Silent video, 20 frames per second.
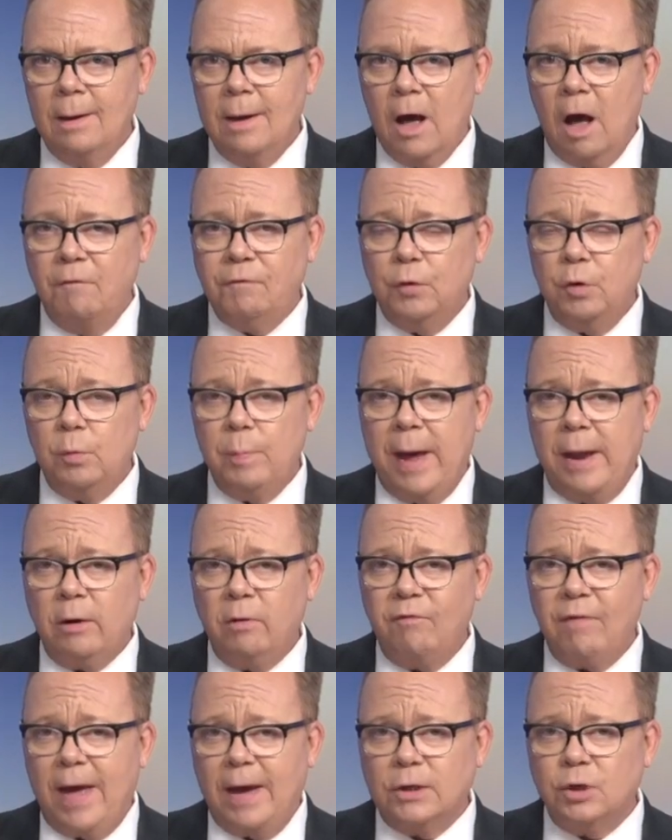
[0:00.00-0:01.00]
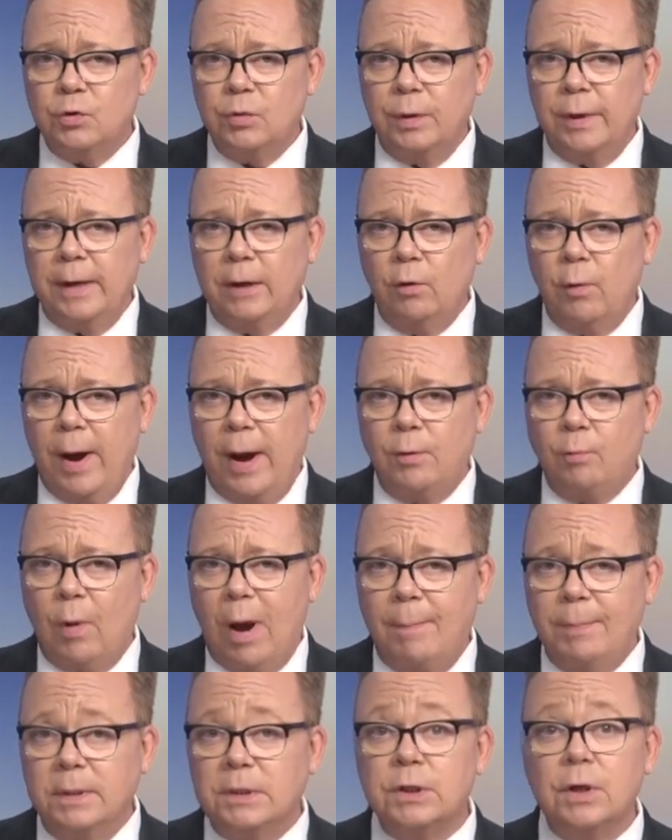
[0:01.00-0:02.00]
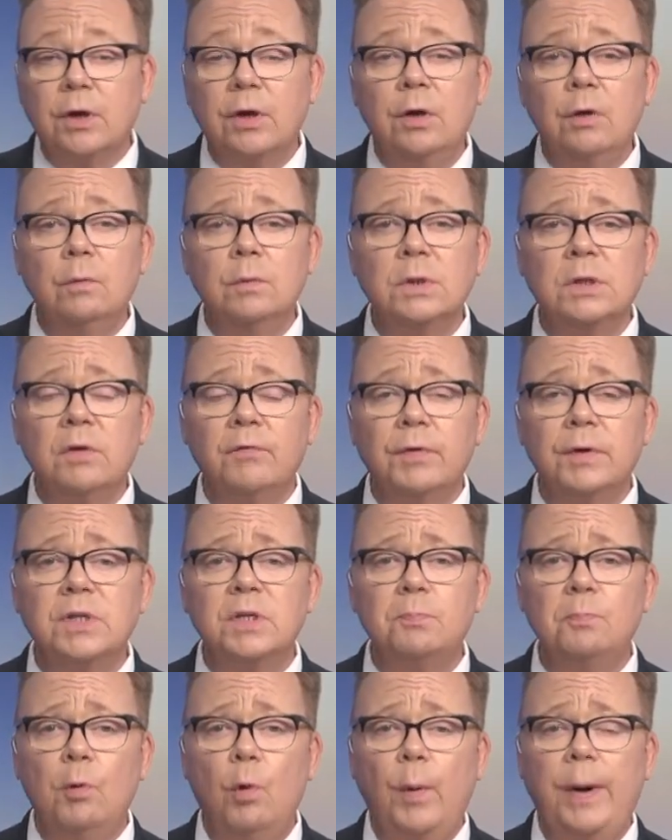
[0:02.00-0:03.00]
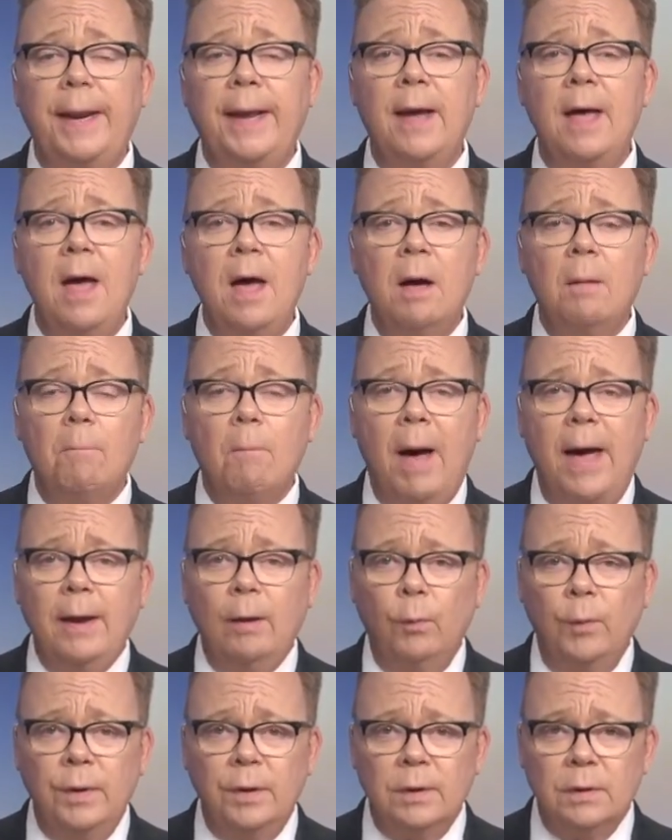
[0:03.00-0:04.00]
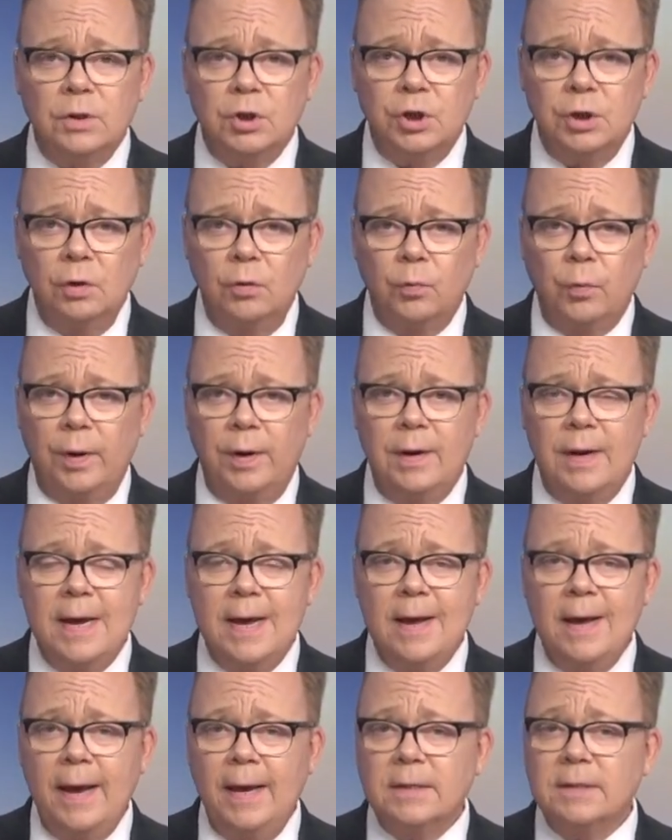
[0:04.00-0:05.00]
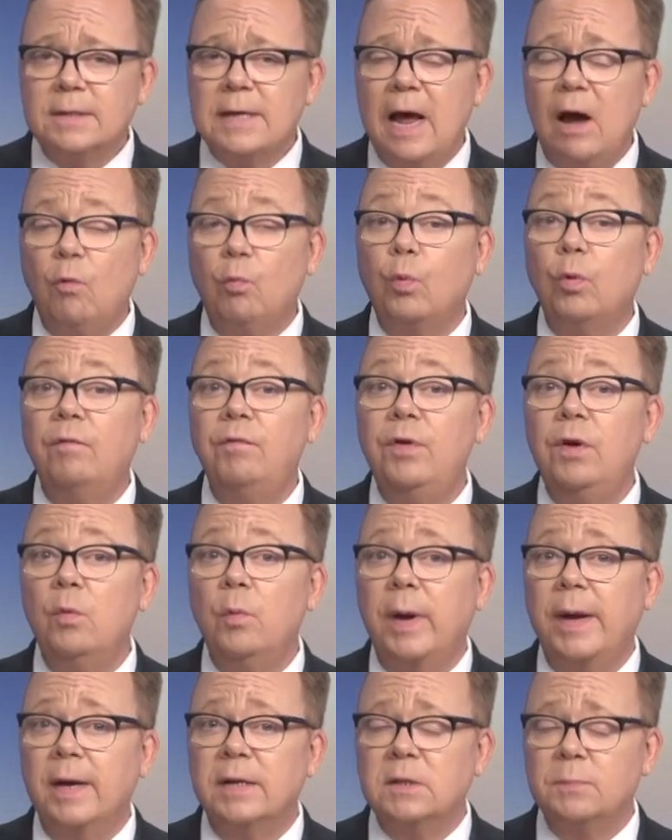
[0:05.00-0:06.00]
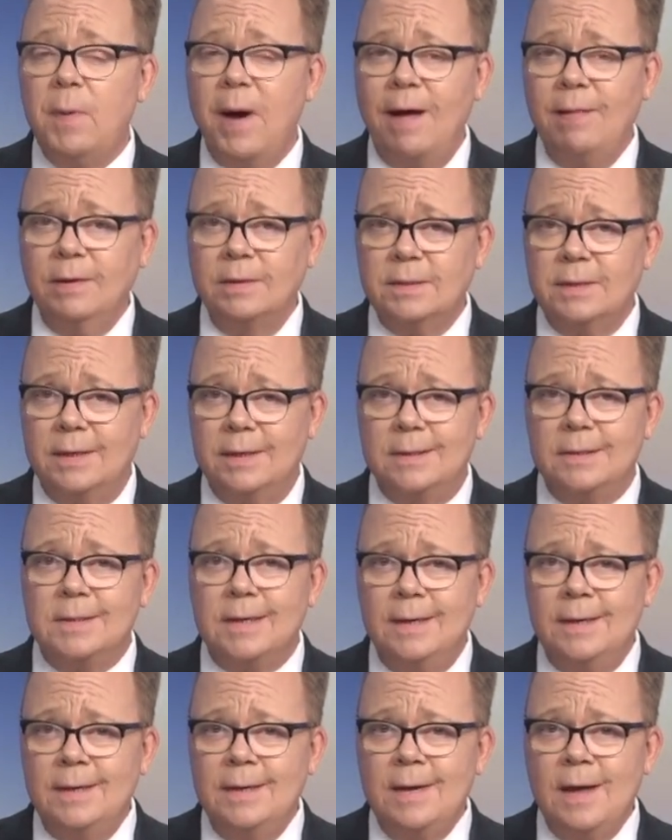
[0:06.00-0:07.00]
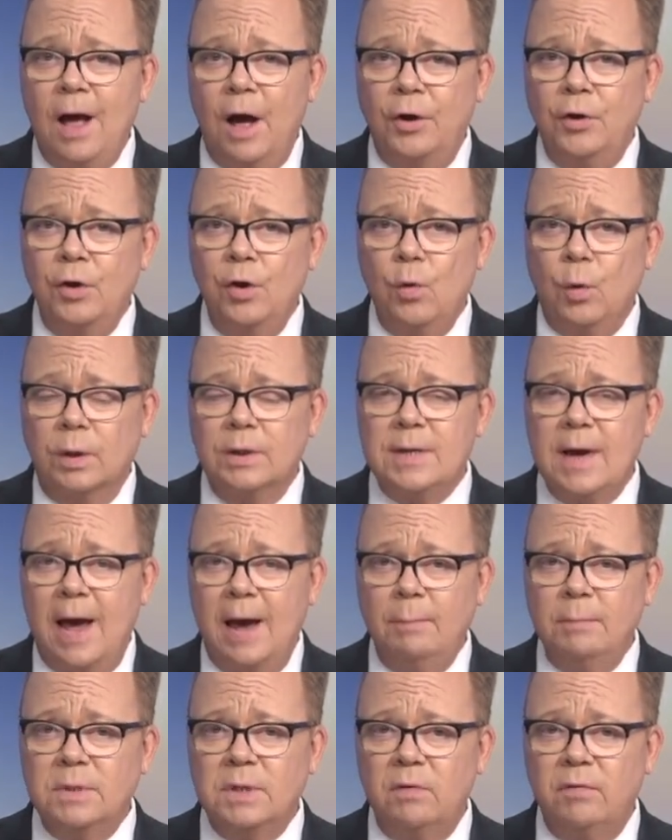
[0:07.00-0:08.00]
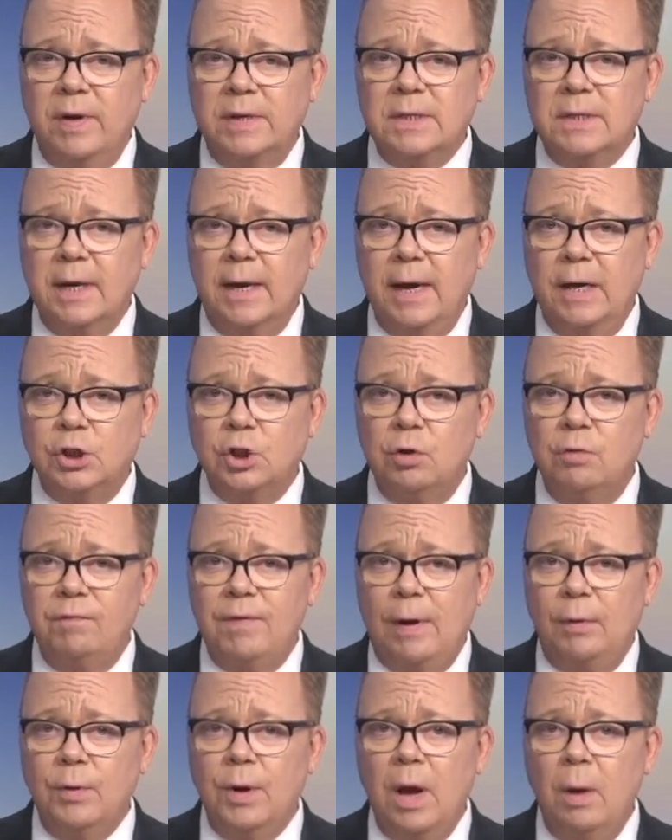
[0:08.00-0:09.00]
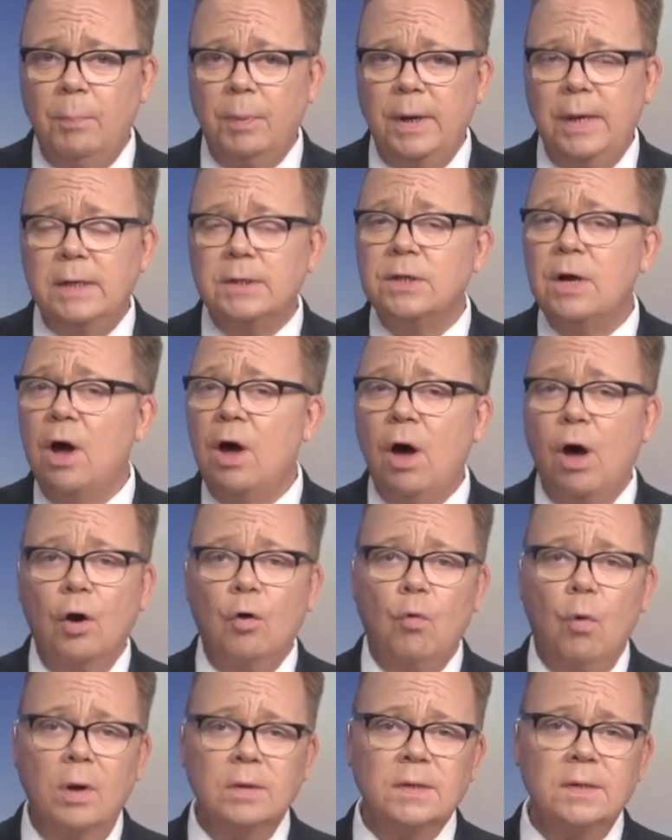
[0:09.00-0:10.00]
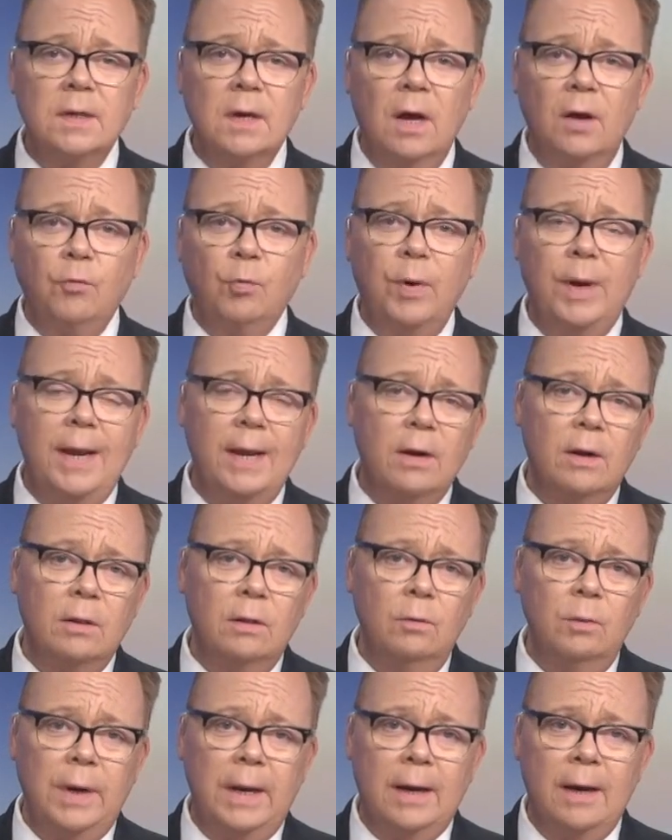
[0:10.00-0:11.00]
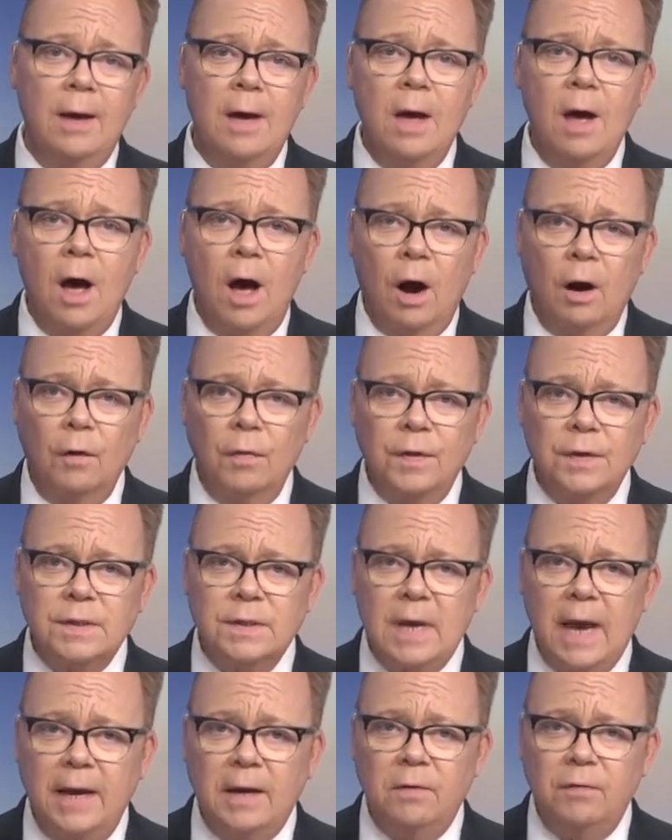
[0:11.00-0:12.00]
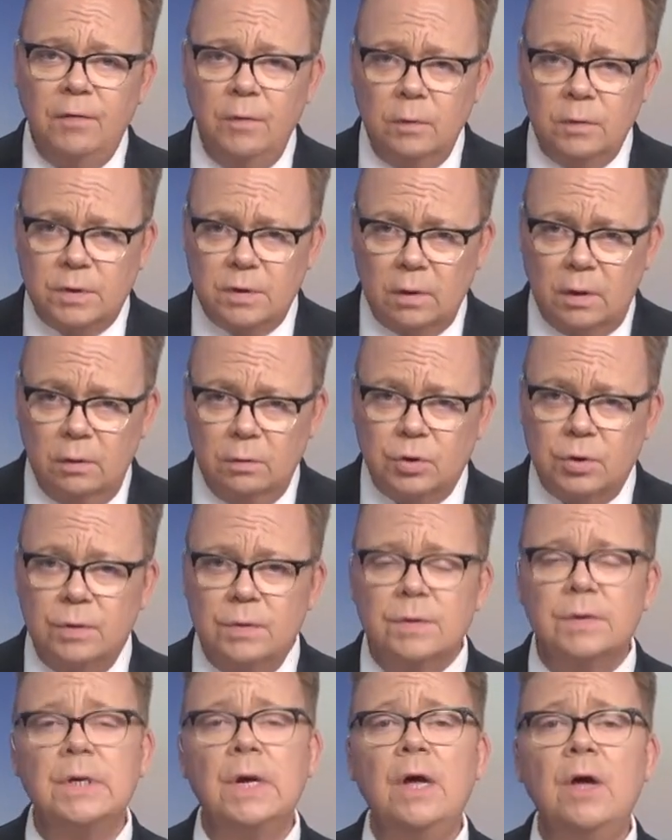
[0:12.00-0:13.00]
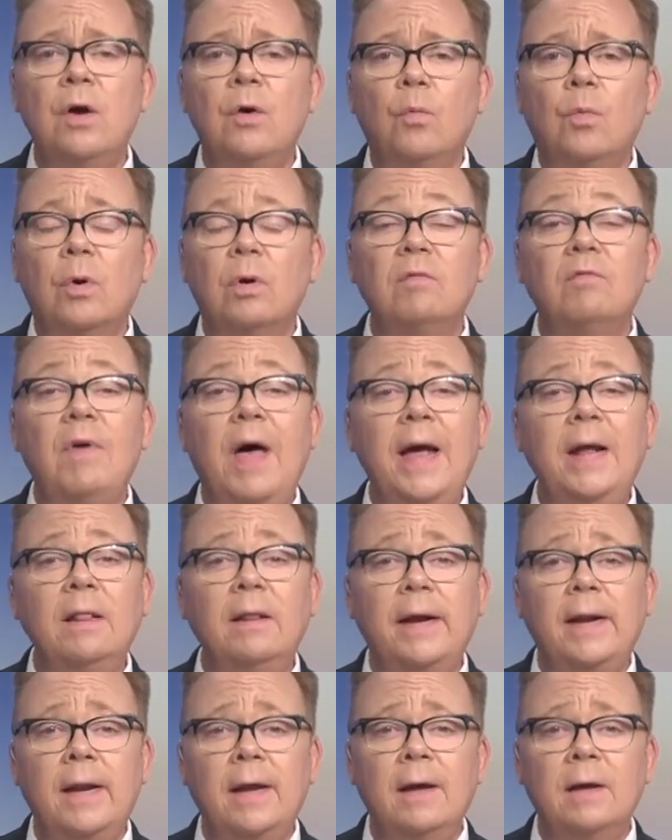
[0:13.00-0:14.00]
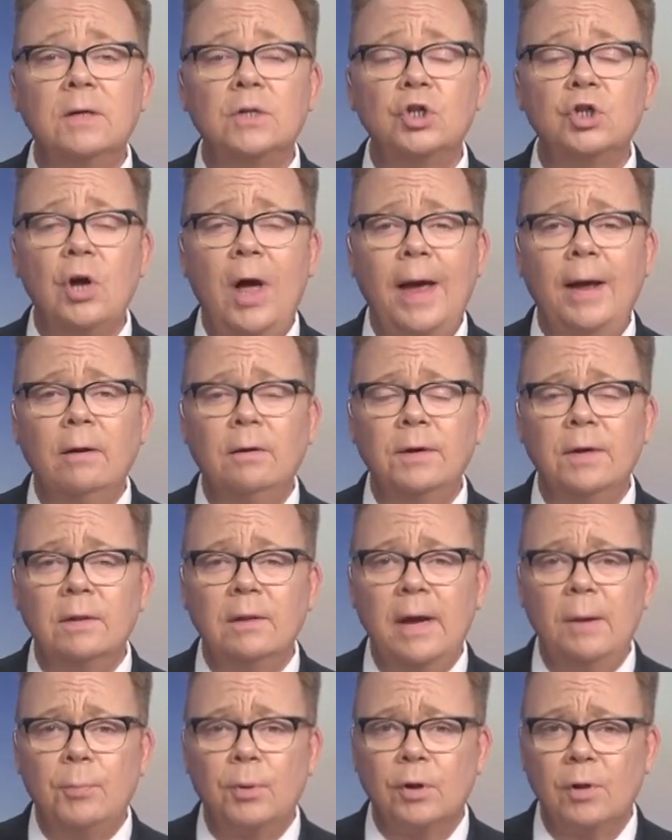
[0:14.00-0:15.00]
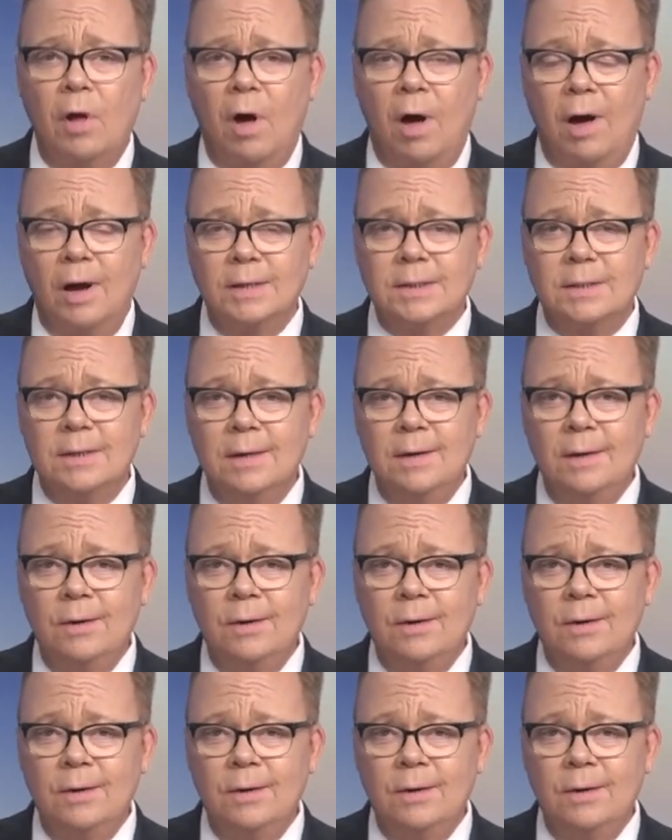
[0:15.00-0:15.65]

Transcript: A food manufacturer in Grand Rapids accused of exploiting migrant children is now reviewing its policies. A New York Times investigation found companies across the country, including Hearthside Food Solutions, were violating child labor laws.